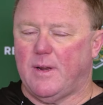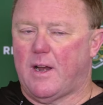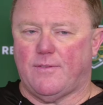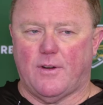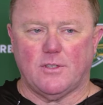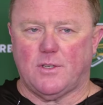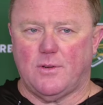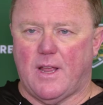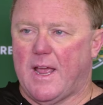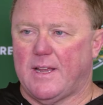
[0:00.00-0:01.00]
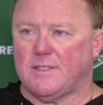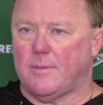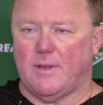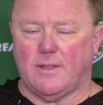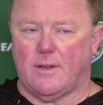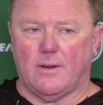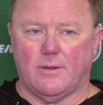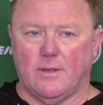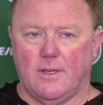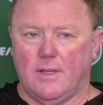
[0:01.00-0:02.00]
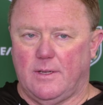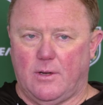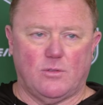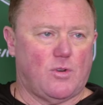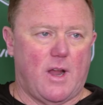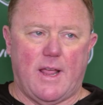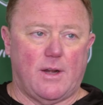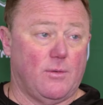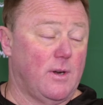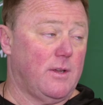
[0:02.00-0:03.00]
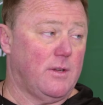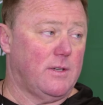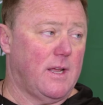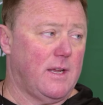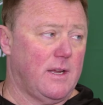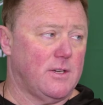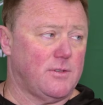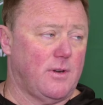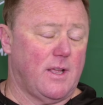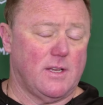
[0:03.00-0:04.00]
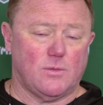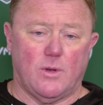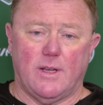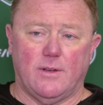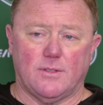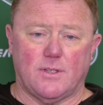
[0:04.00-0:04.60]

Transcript: But our first two guys, I mean, they're, you know, Trey had a really good day yesterday as well.